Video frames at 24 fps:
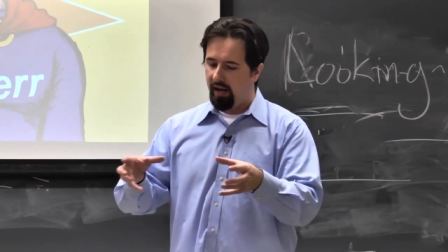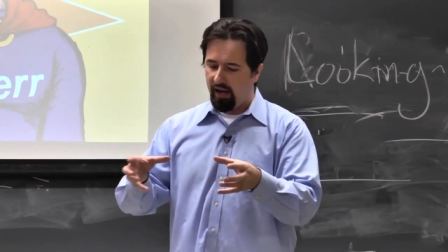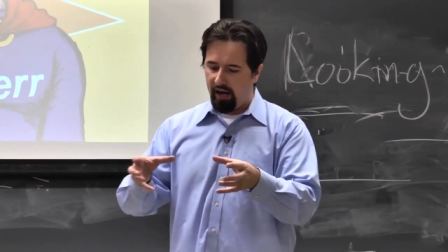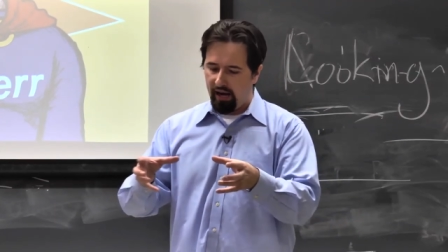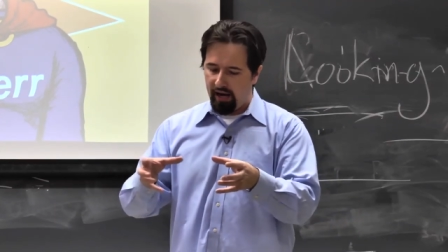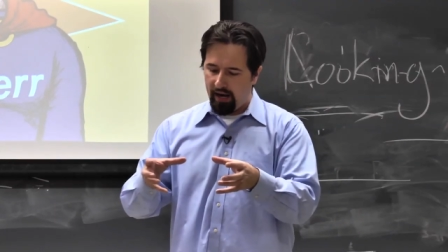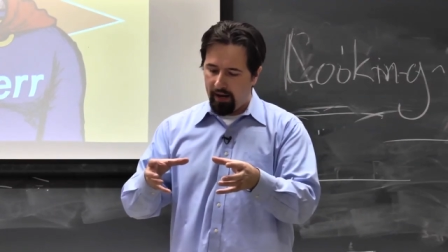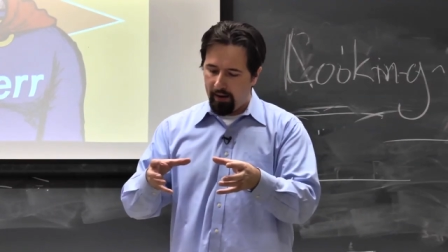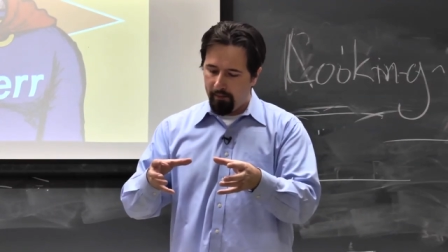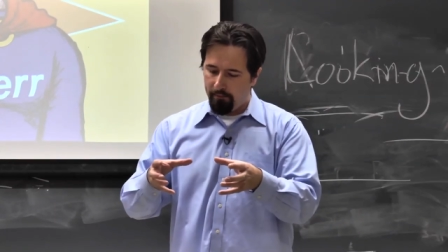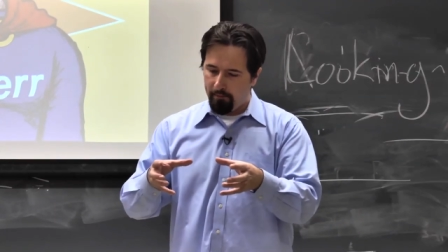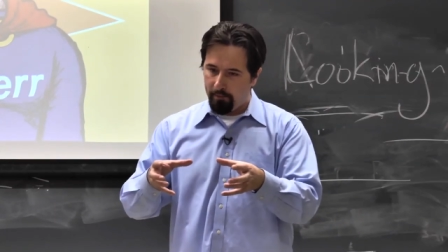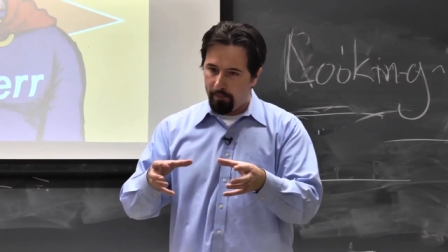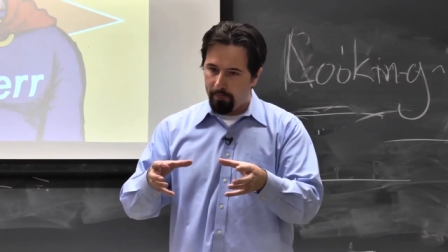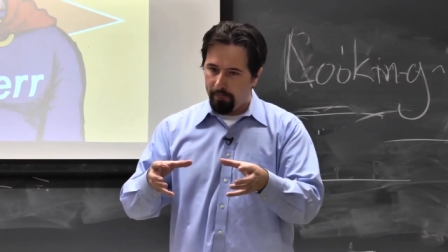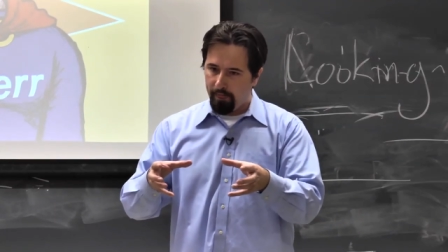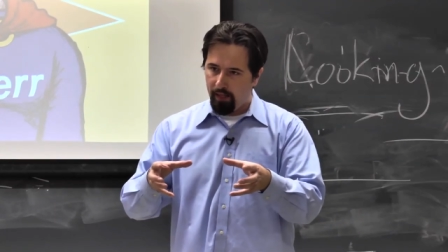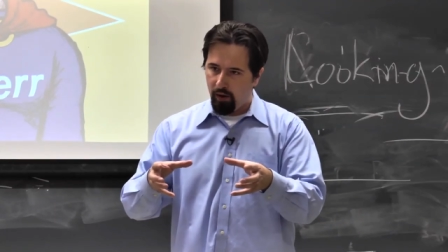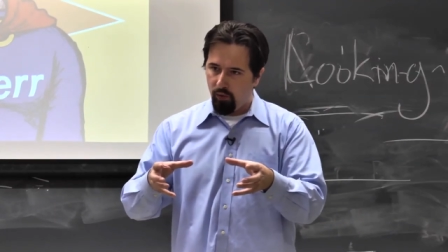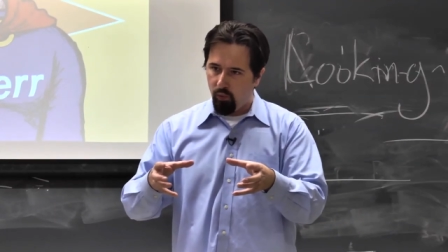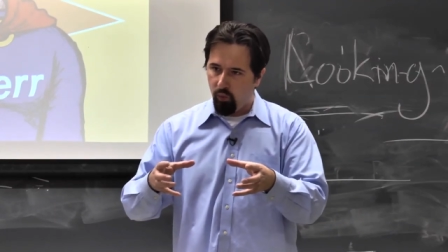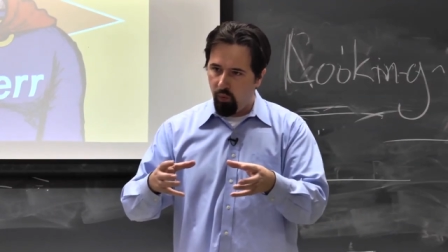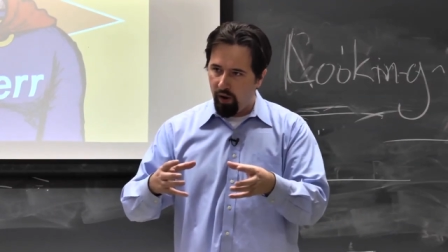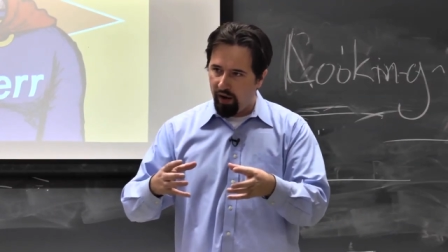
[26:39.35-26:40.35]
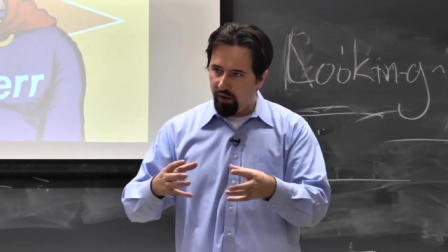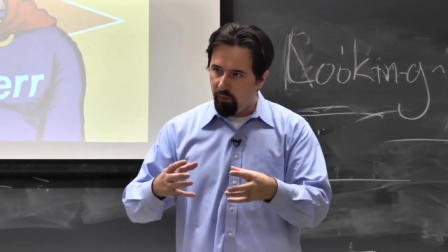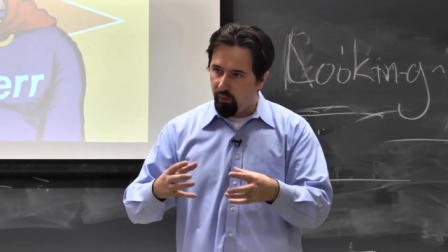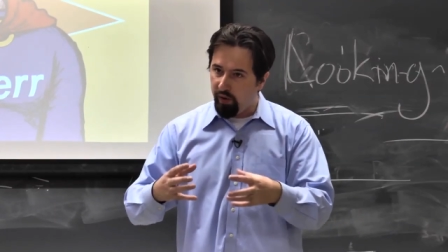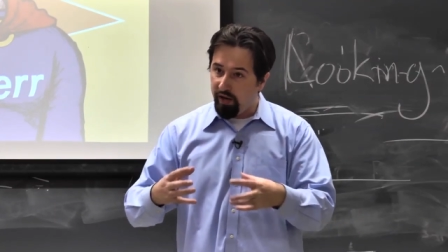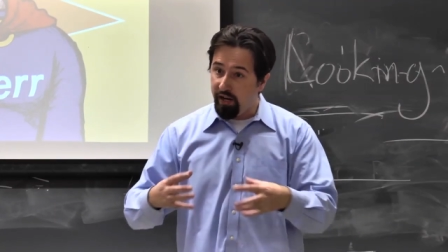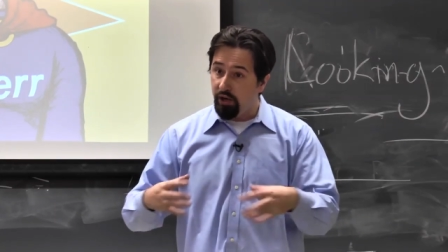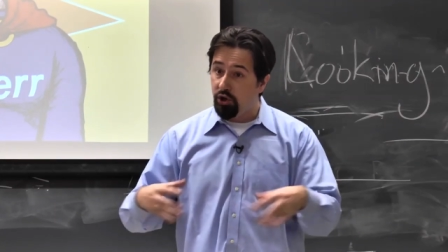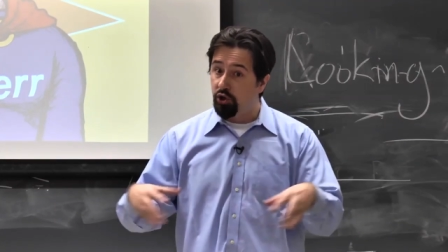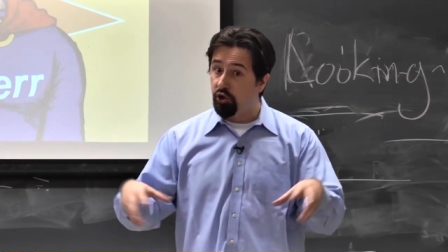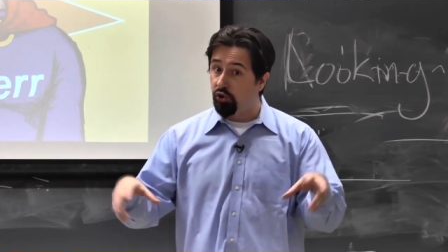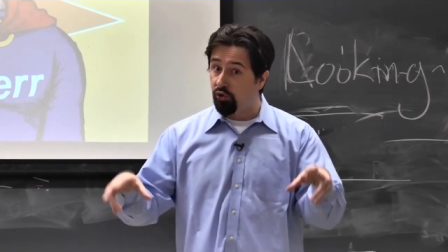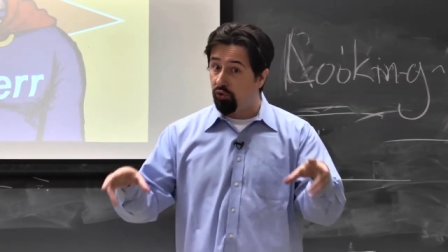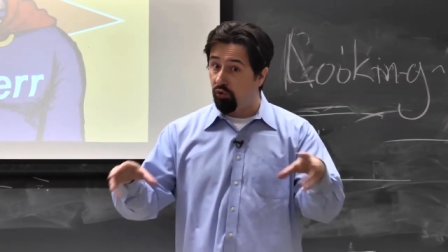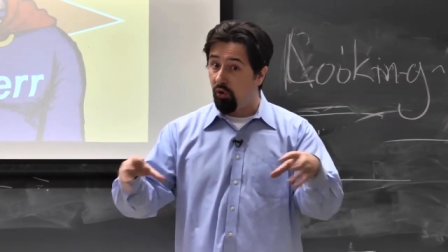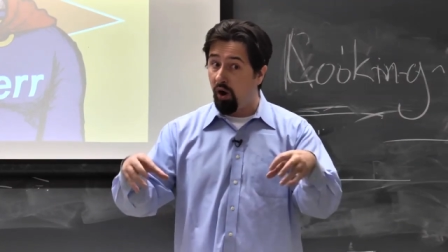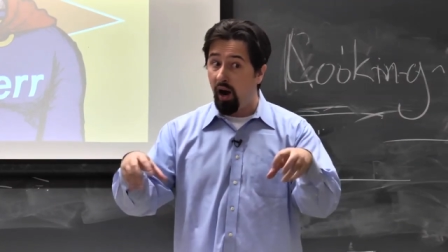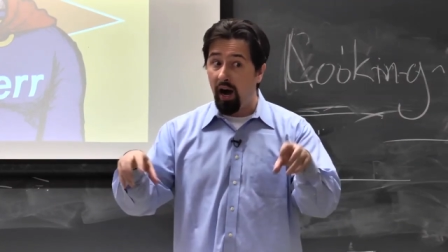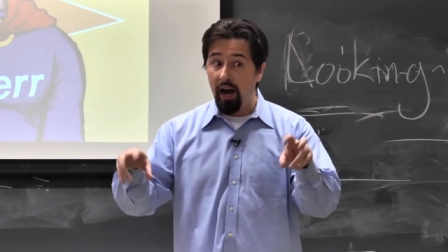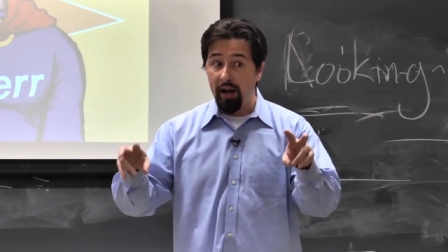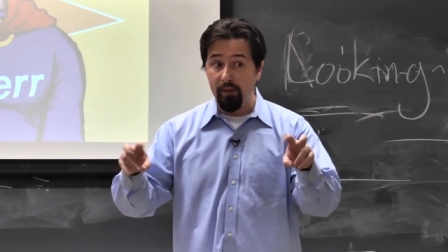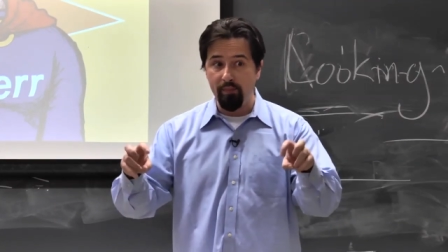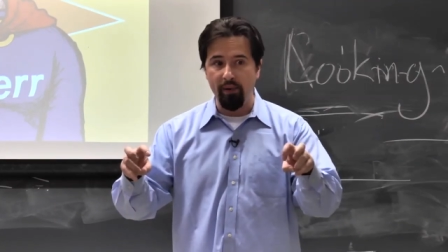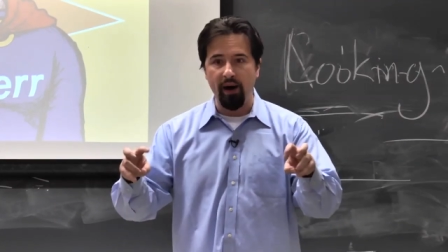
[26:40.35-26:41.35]
Um, when we
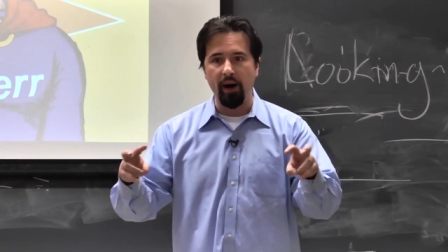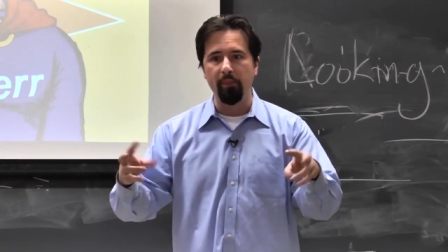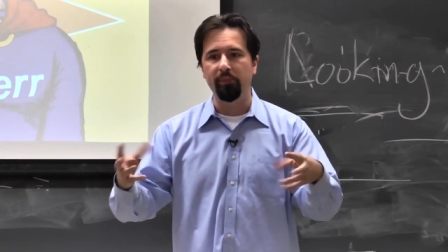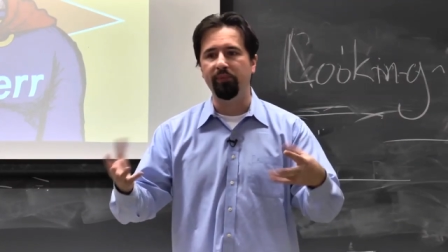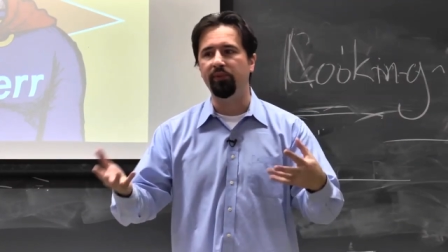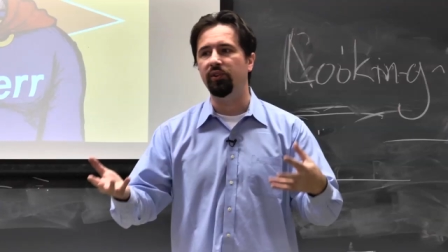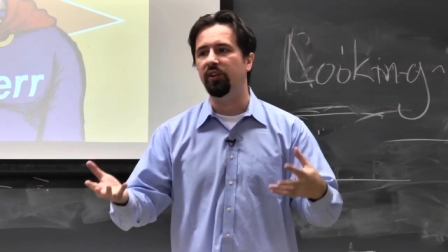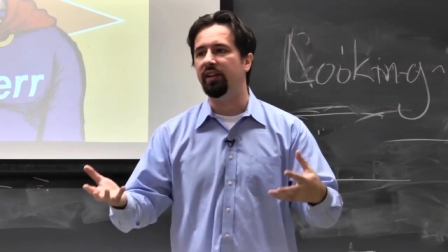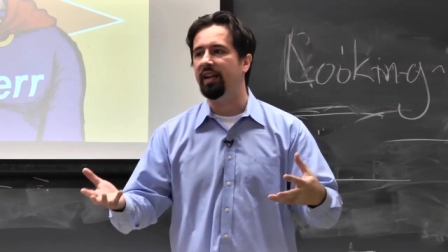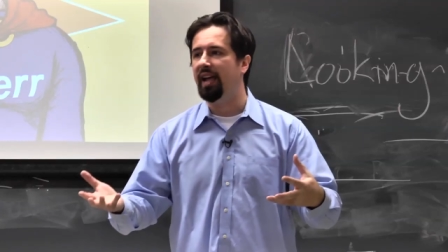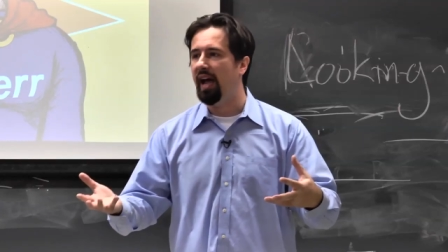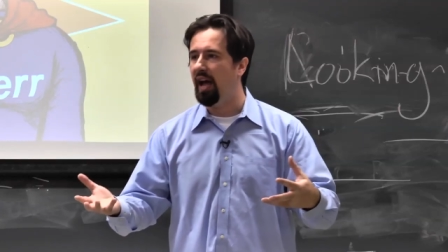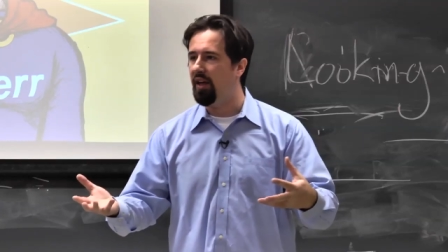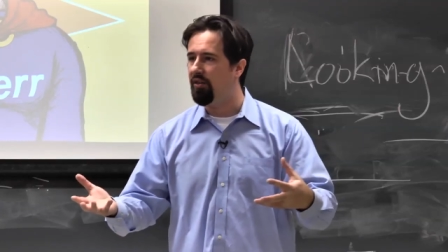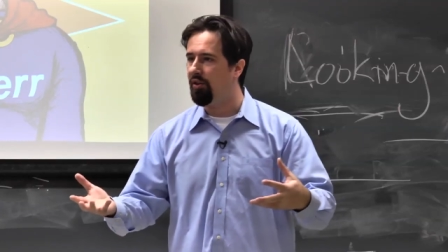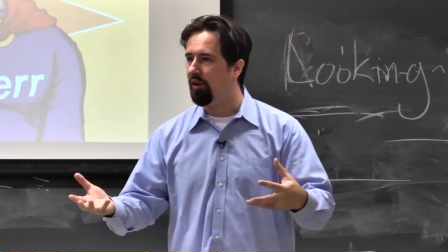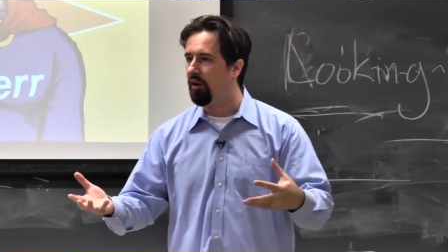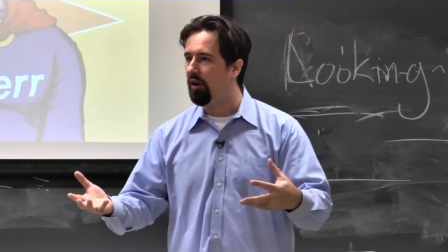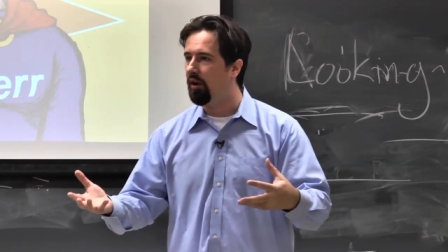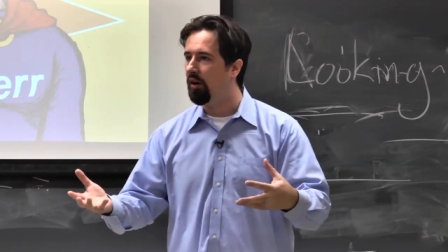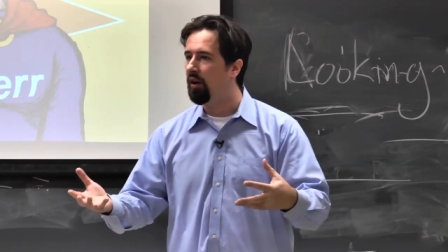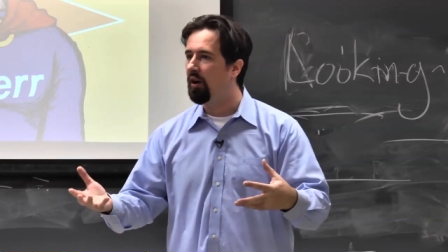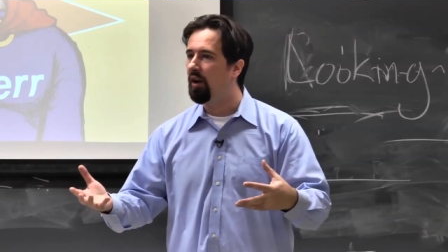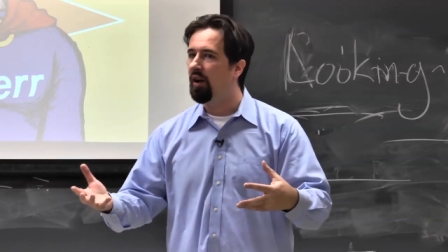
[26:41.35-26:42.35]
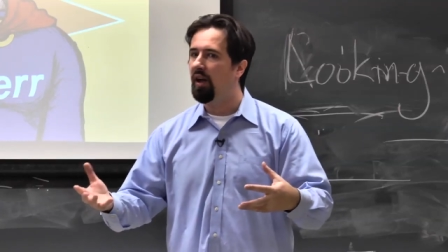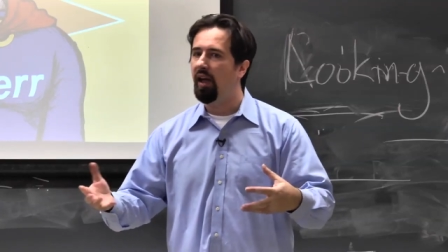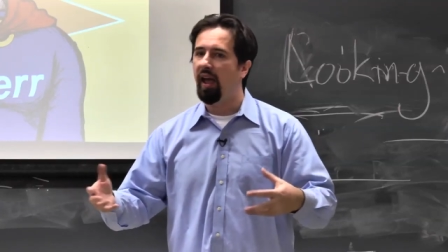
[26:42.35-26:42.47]
tribe up together